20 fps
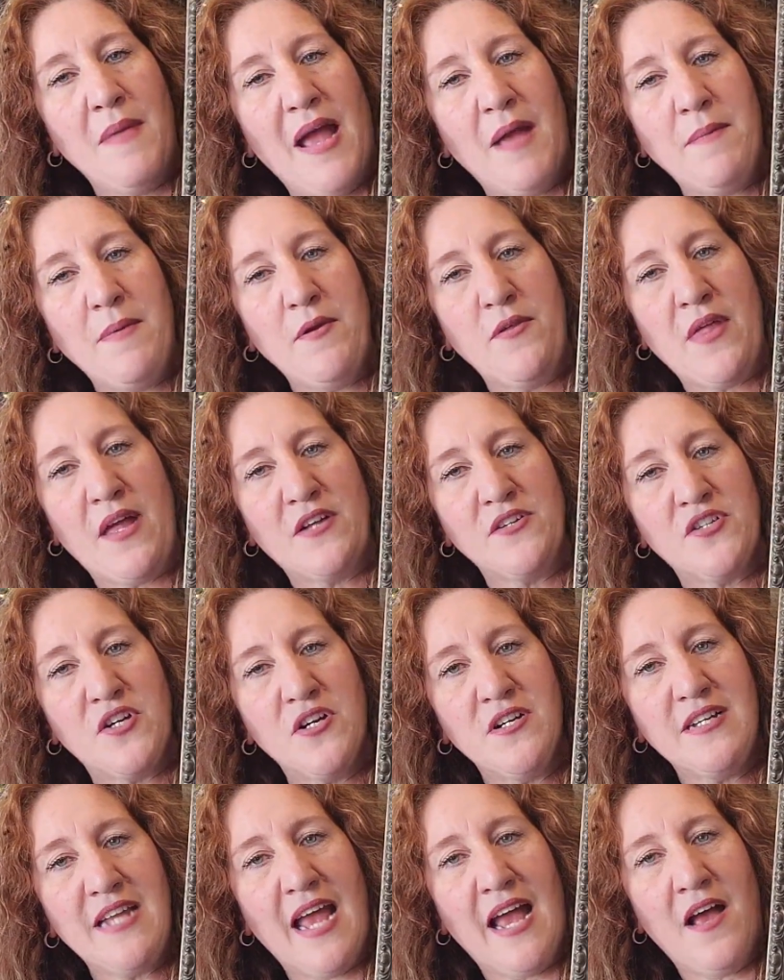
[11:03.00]
happy with how it
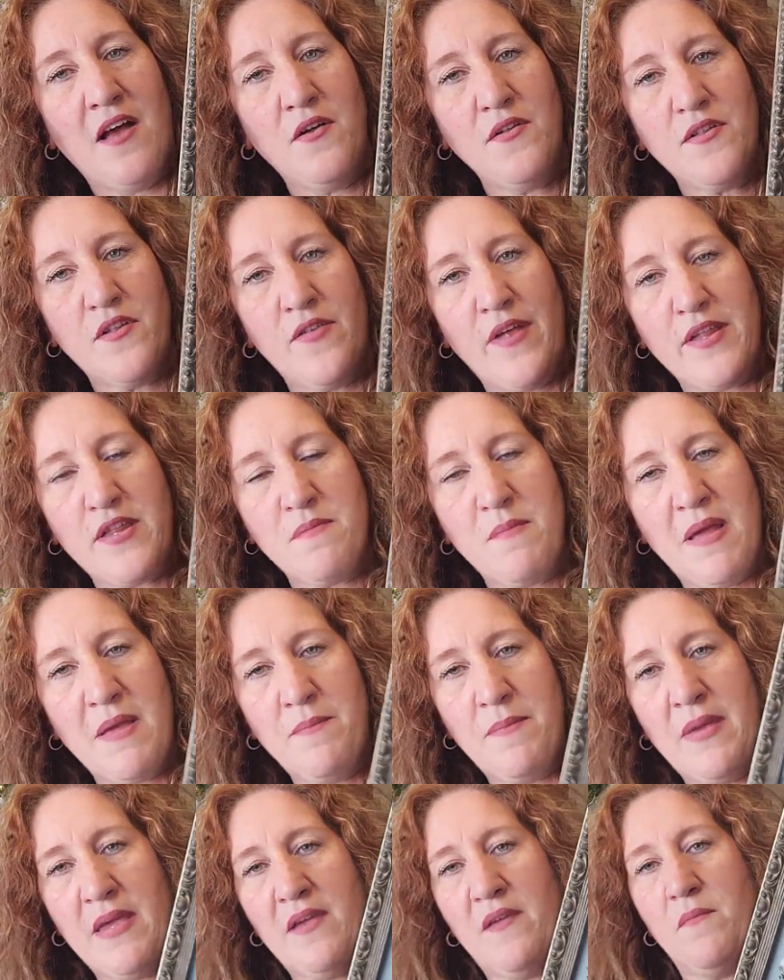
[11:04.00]
turned out. So that's
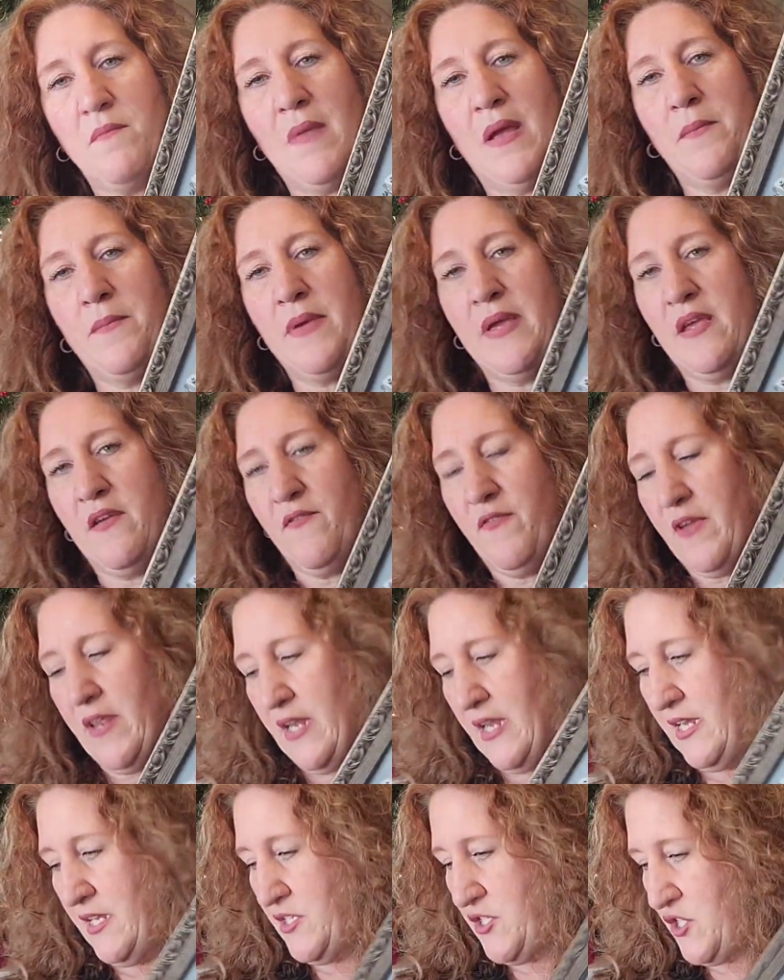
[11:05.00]
my big
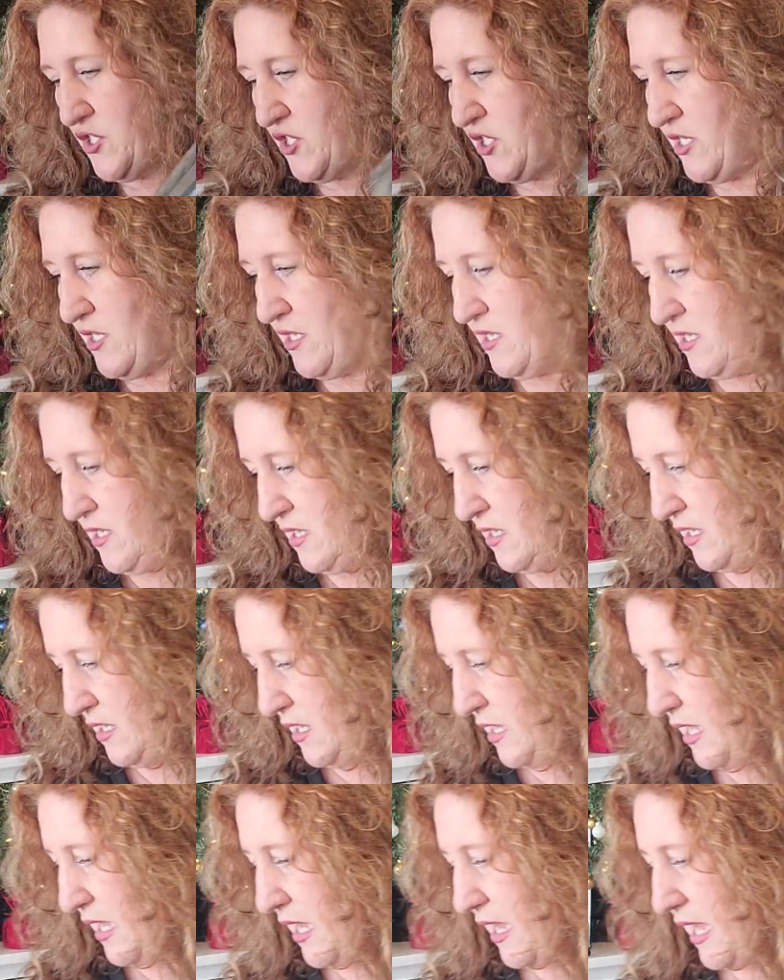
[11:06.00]
finish.
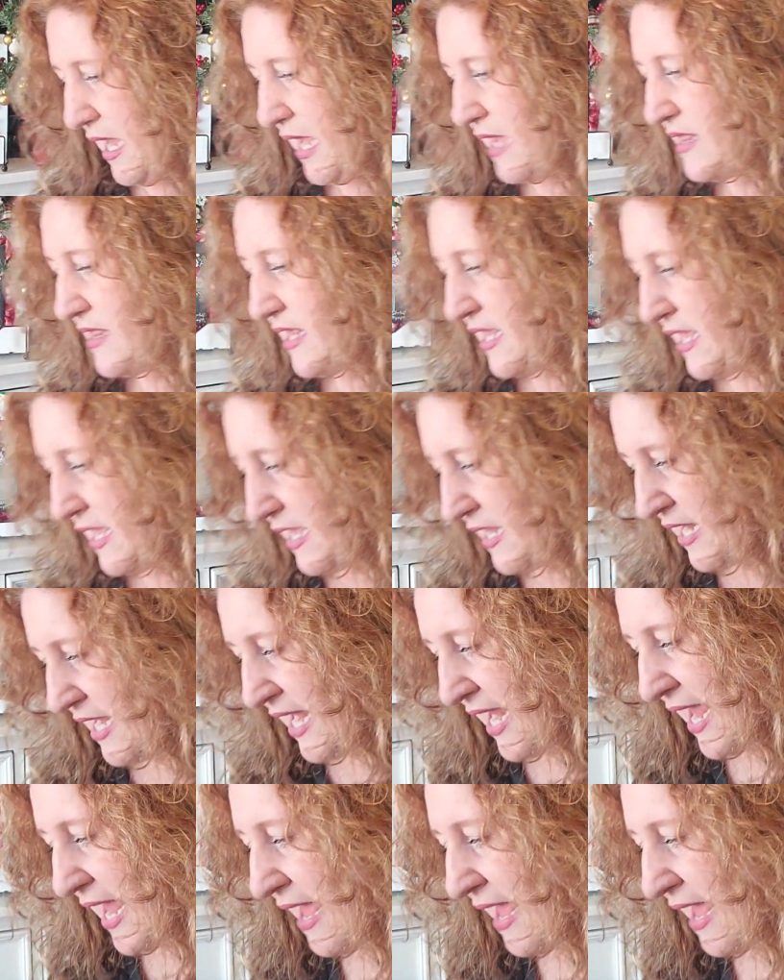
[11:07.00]
And then I